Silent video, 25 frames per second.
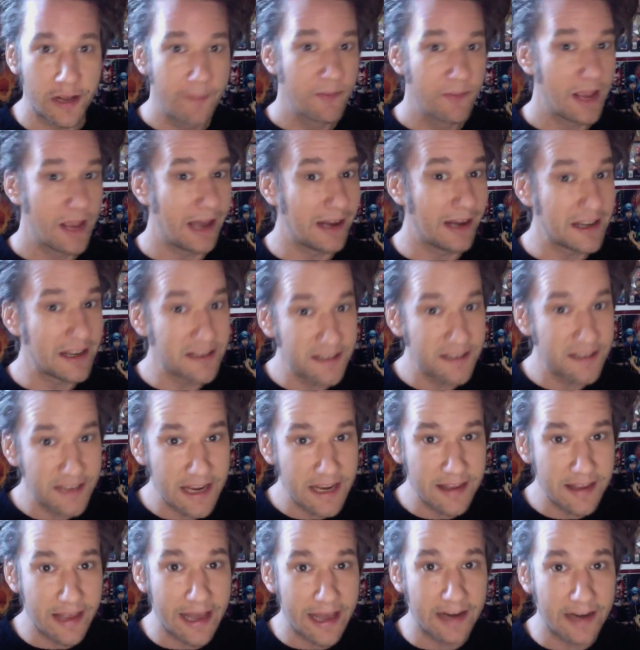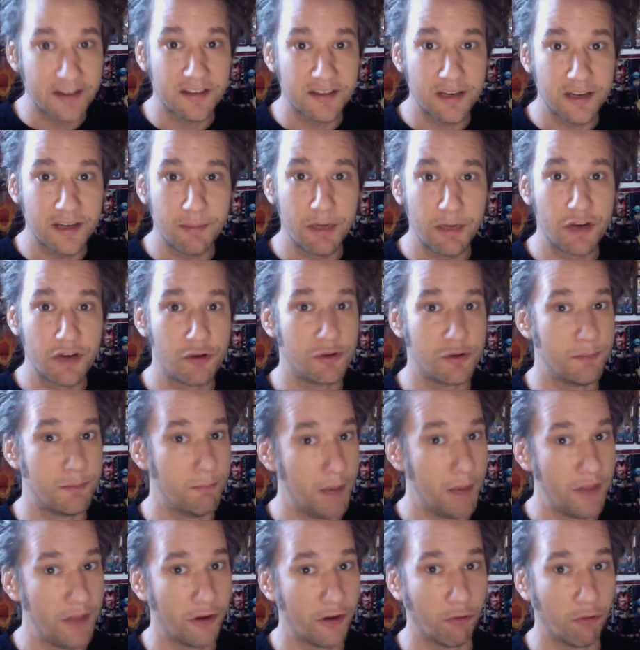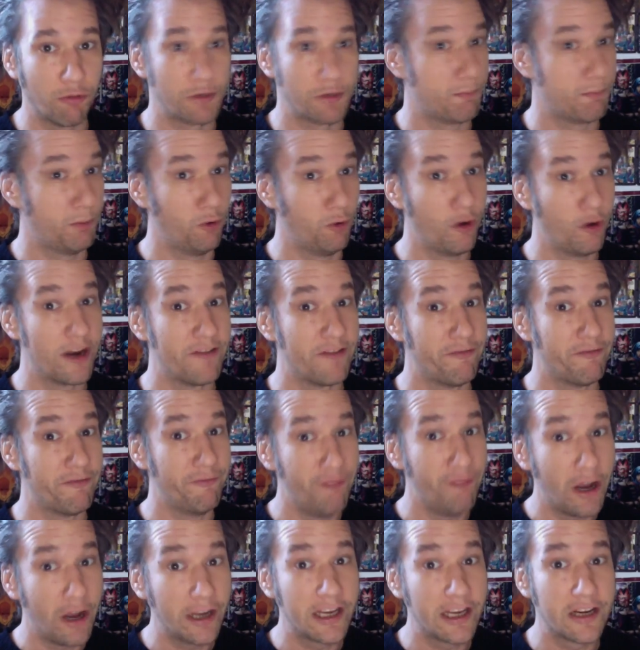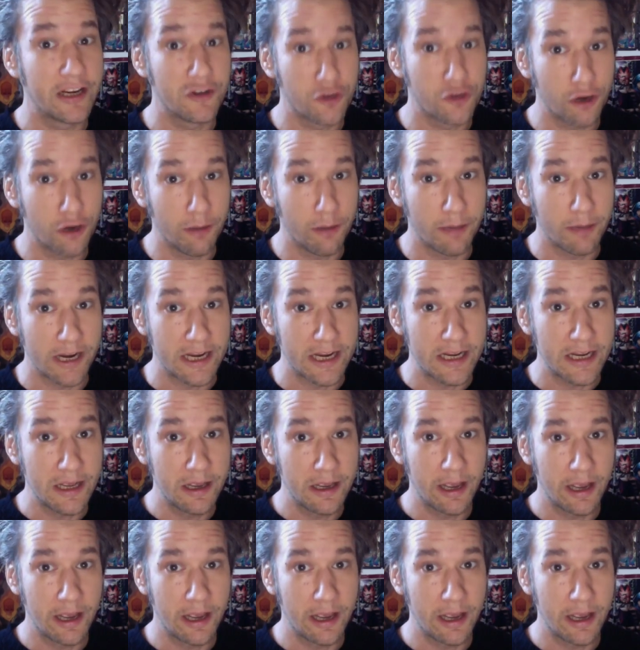And I say that as somebody whose mother was born in fucking Germany